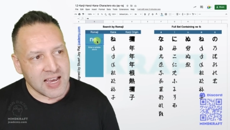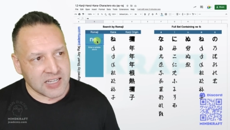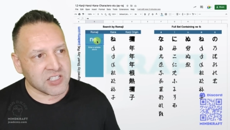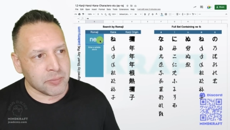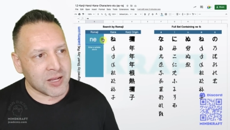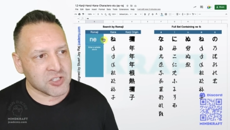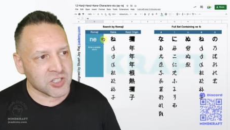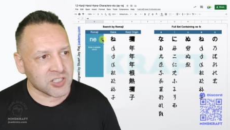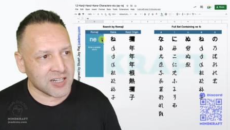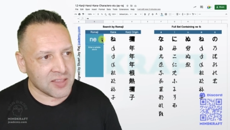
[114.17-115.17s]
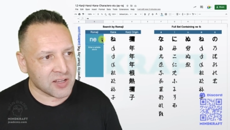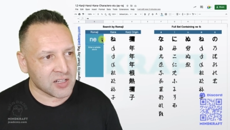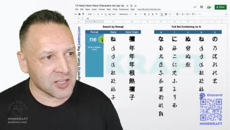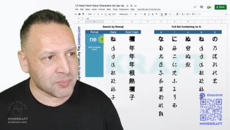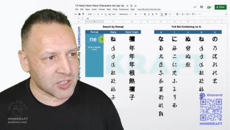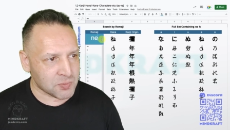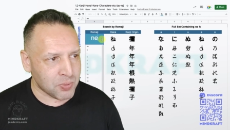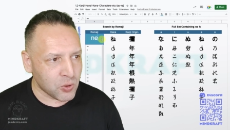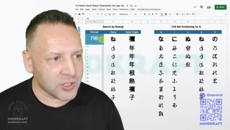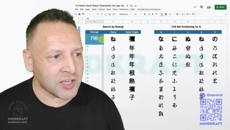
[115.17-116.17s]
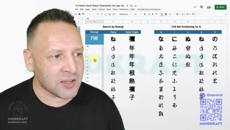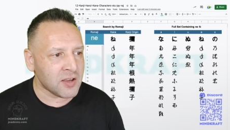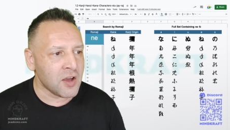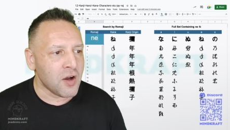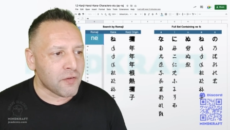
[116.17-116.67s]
as I mentioned in another clip, that's pulling